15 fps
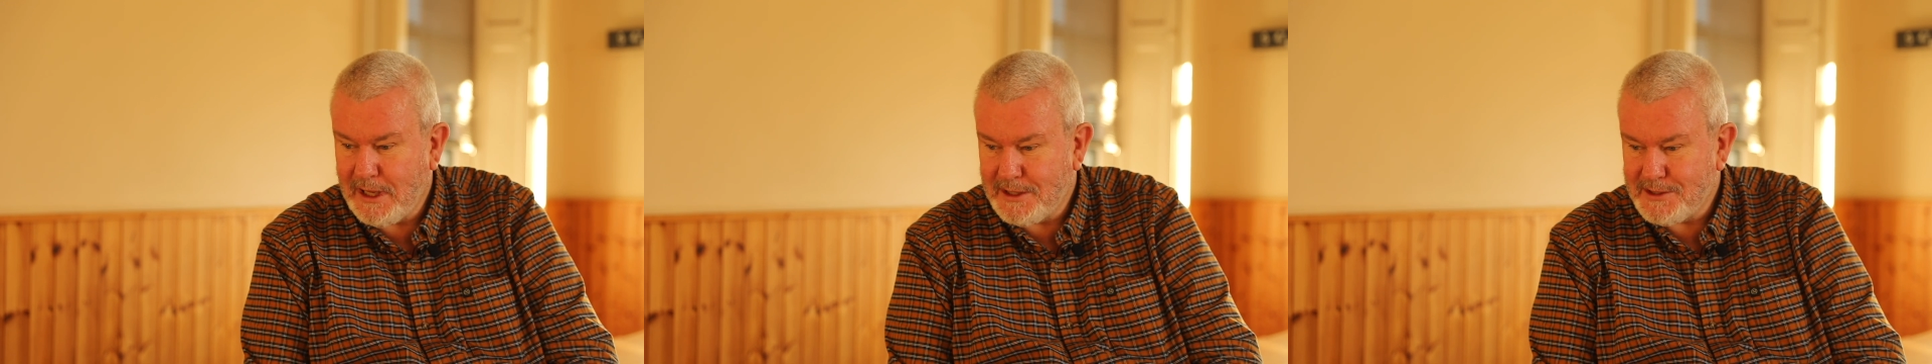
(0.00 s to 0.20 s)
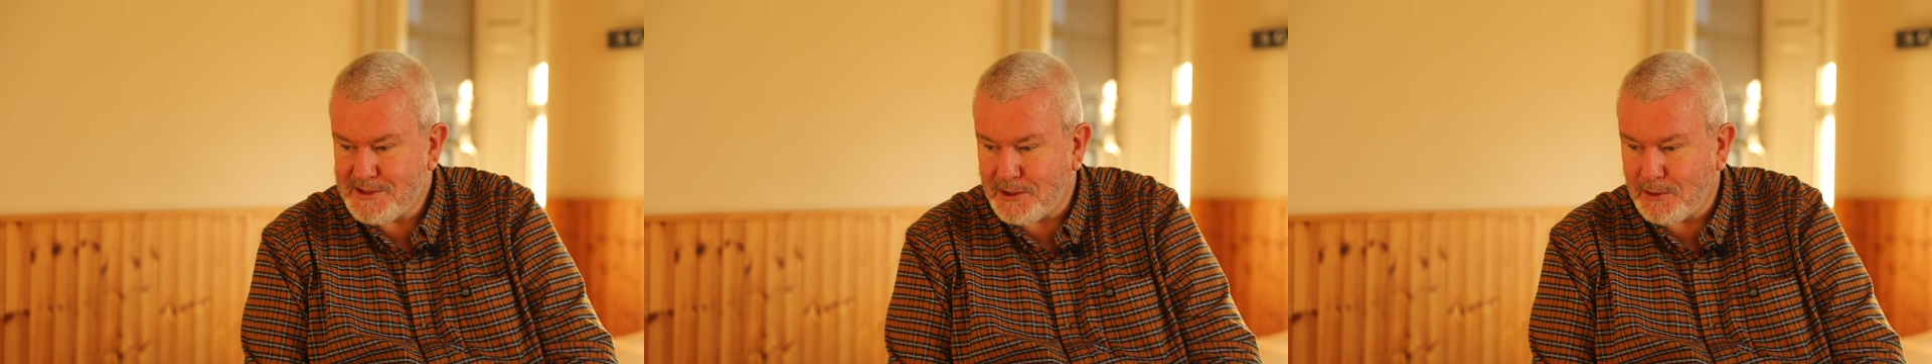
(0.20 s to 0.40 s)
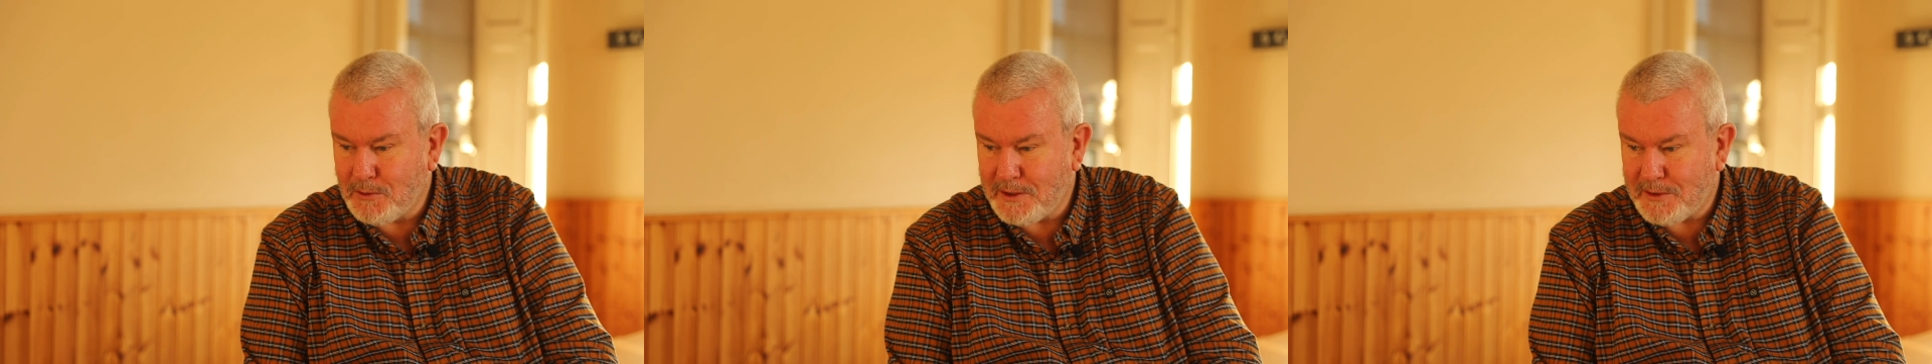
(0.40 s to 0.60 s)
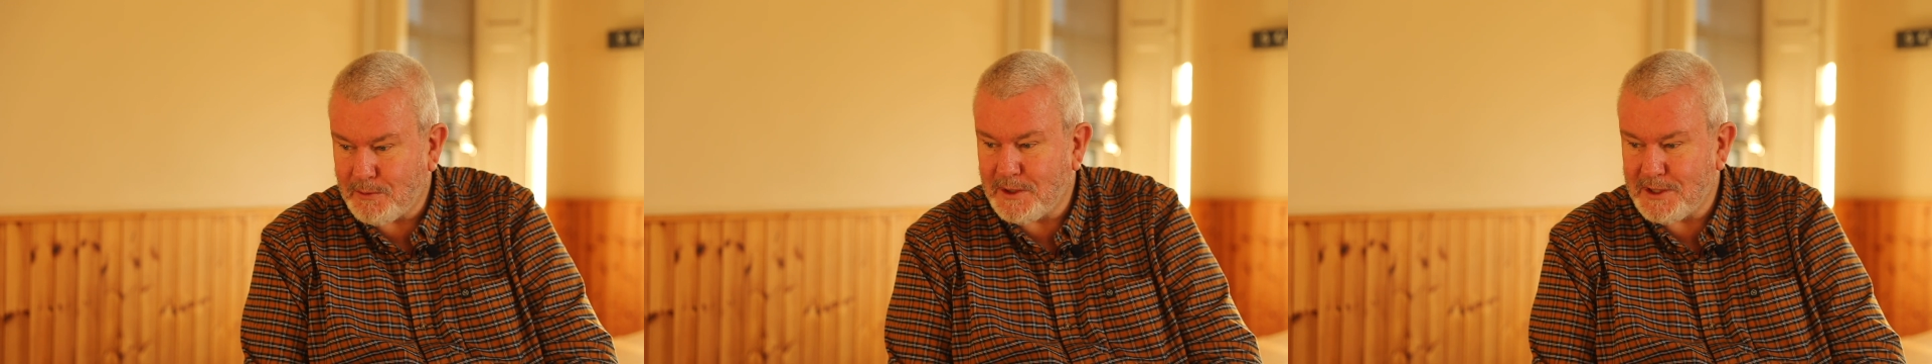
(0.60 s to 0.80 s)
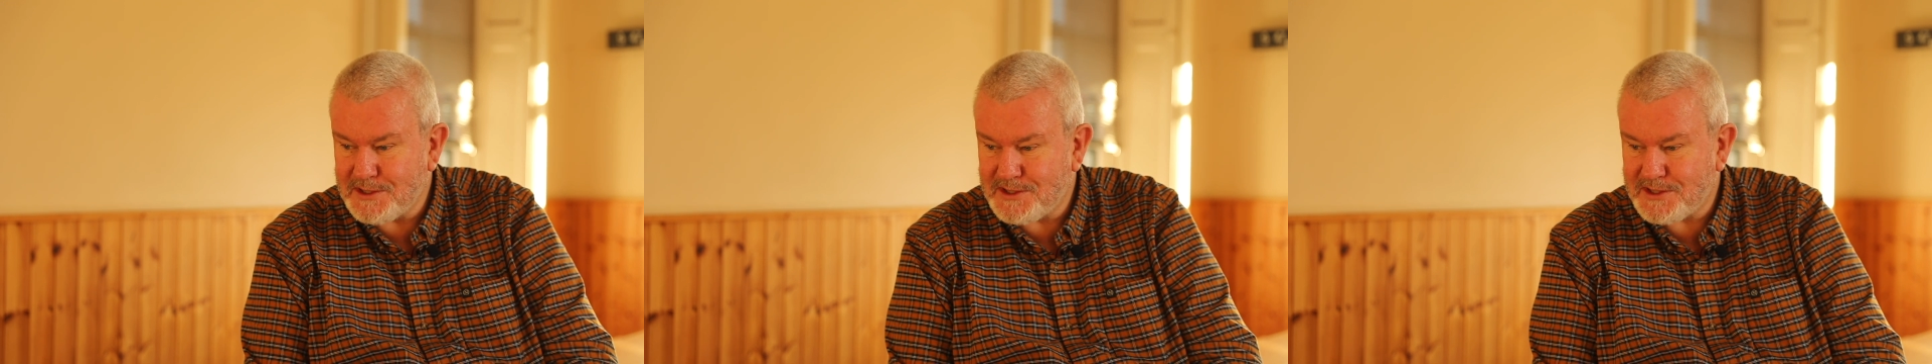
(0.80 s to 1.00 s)
So it
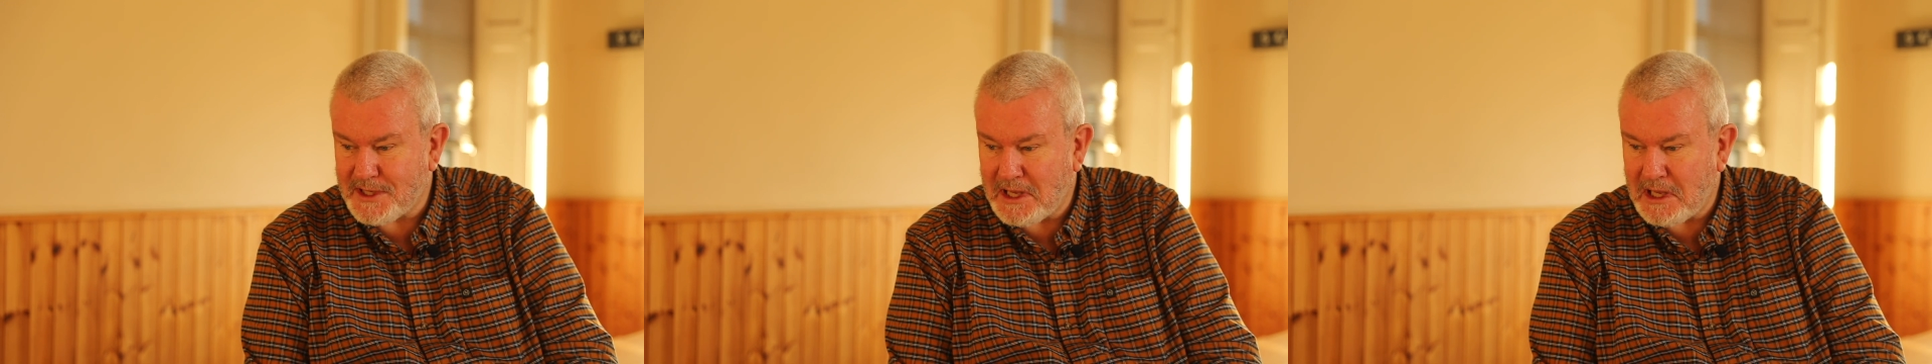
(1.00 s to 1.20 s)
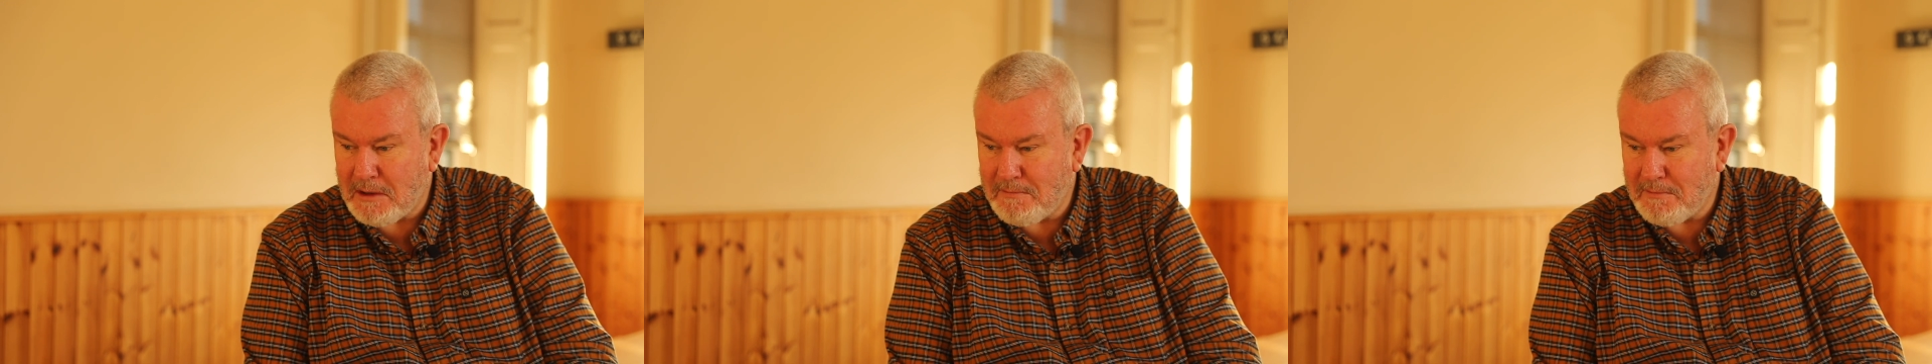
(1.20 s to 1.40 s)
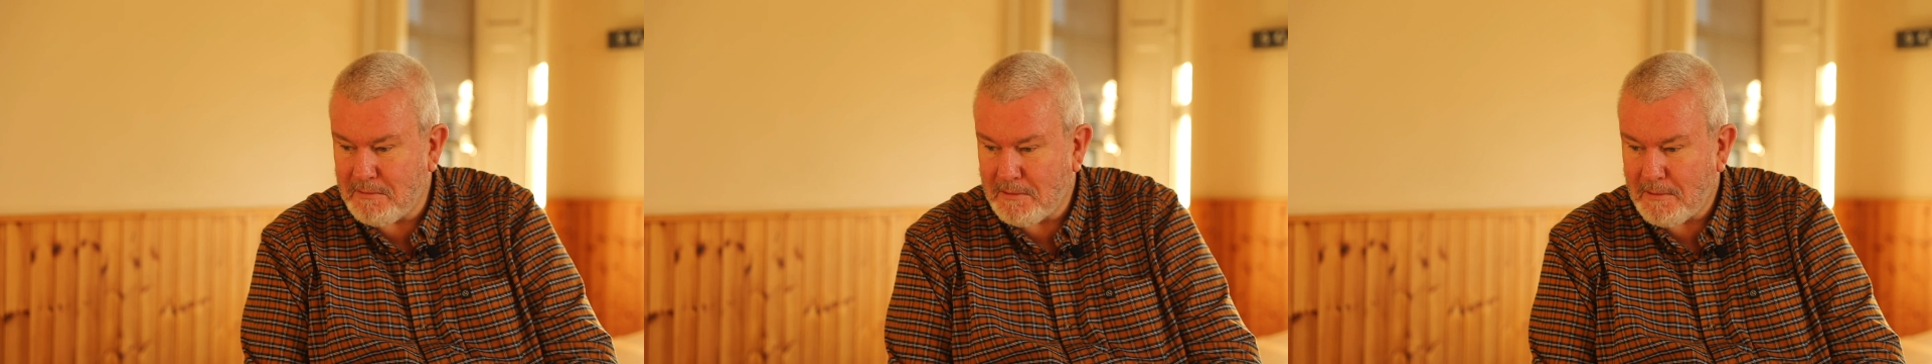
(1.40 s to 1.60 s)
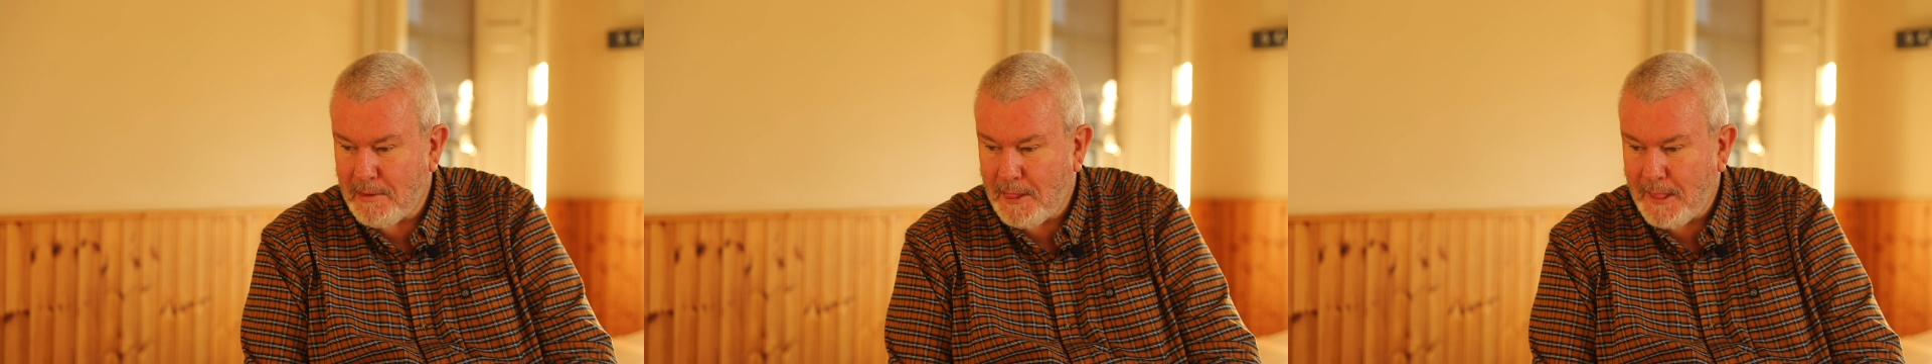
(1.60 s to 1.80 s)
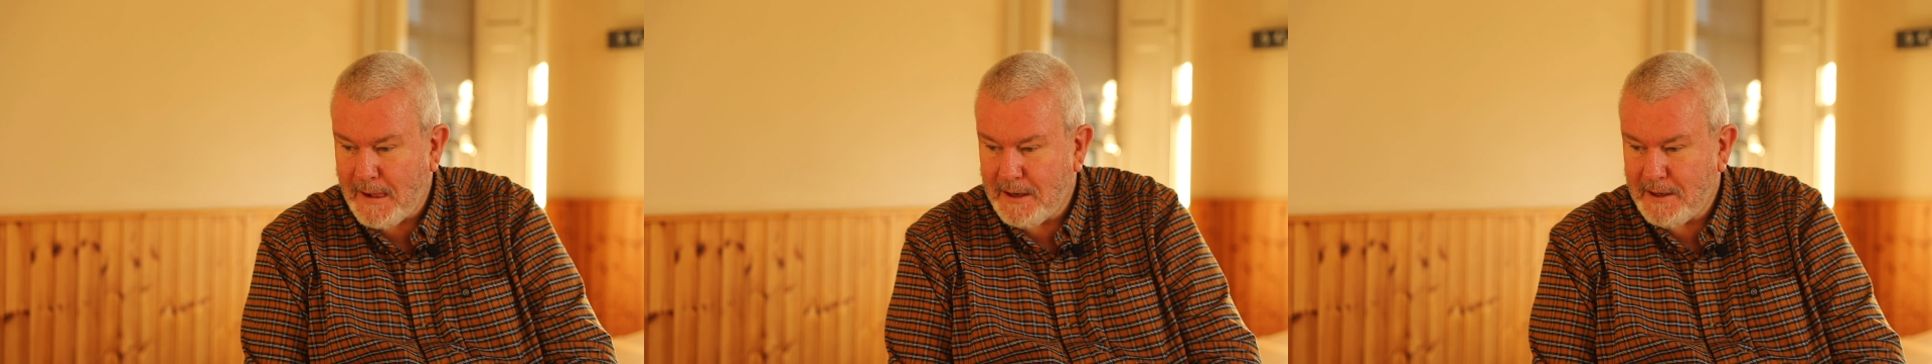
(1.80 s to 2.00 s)
was
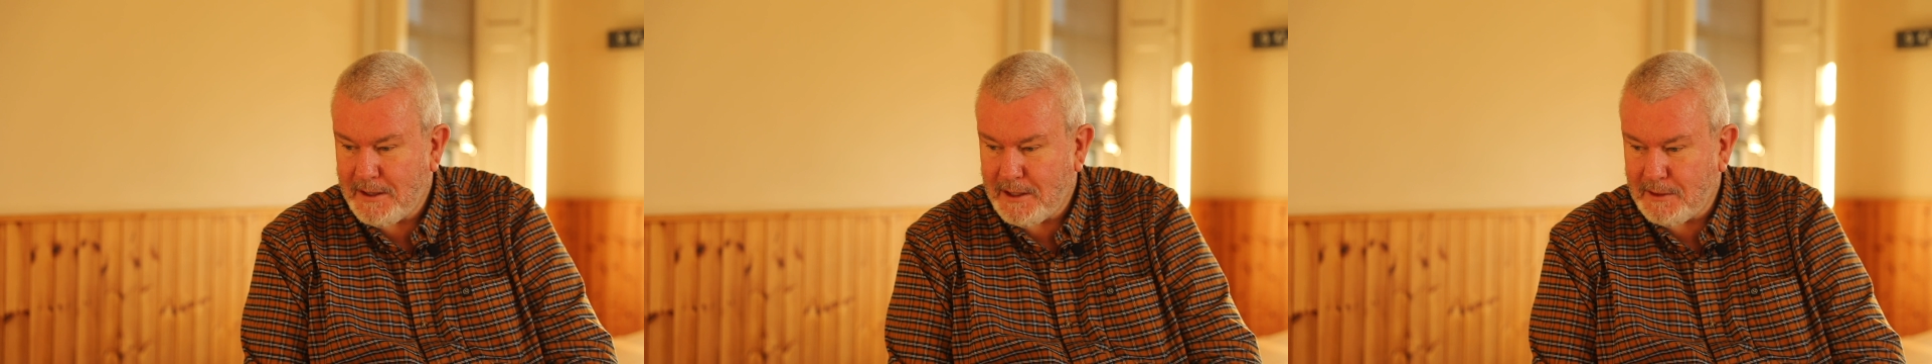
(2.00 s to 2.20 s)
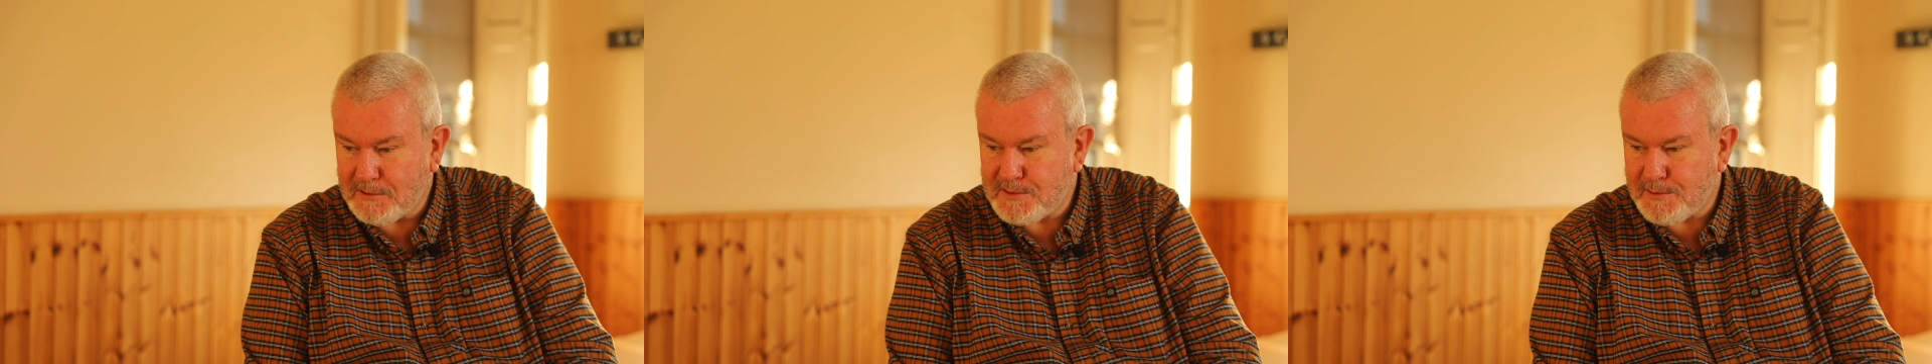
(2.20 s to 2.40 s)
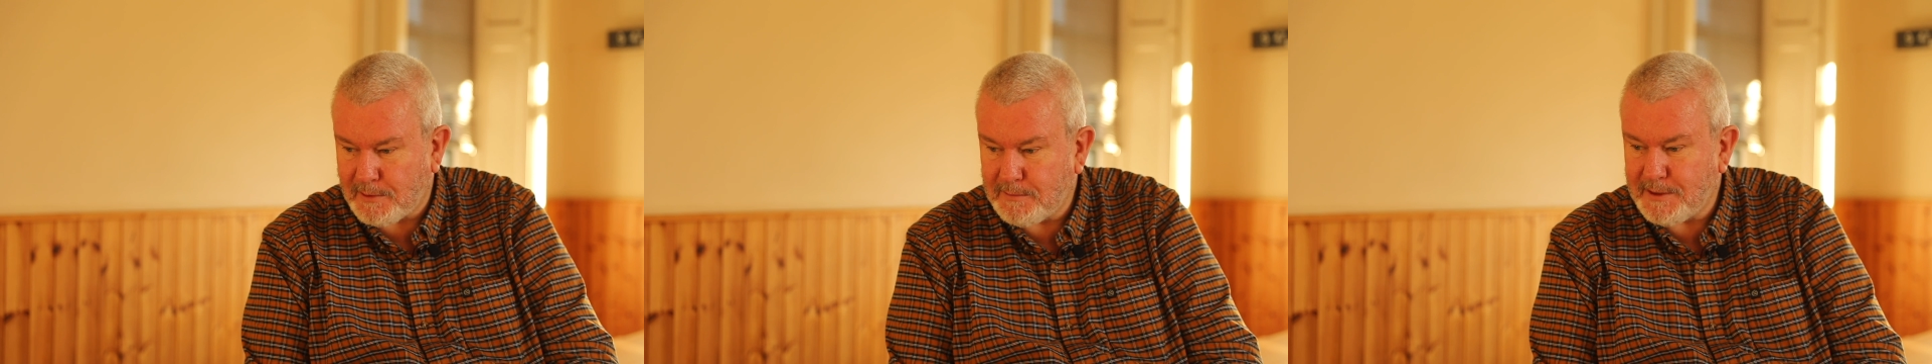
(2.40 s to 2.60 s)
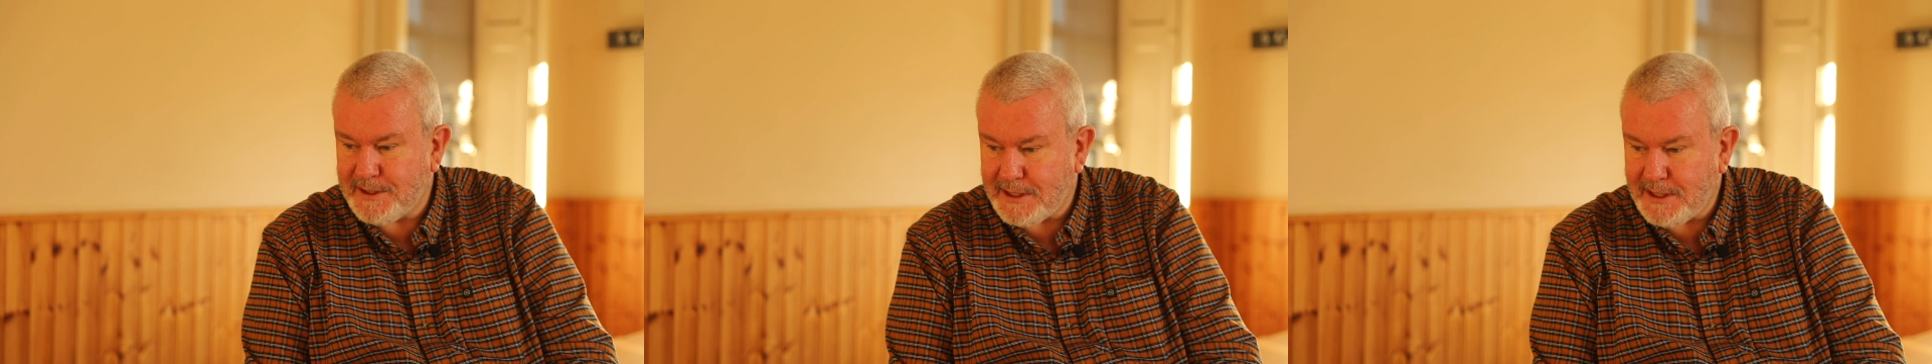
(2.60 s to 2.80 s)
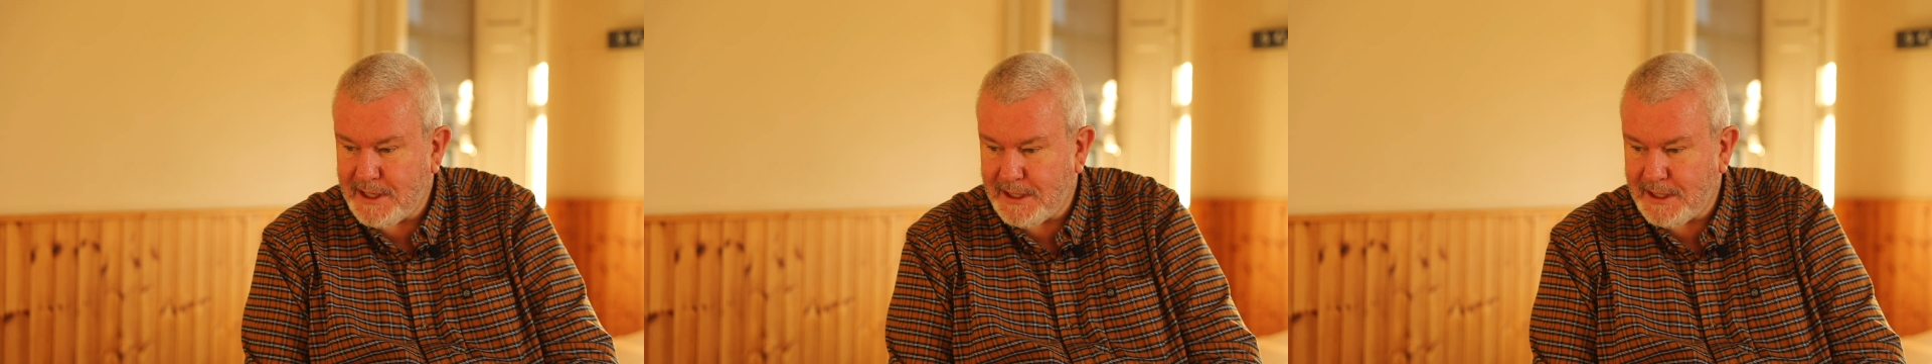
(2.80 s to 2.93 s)
probably the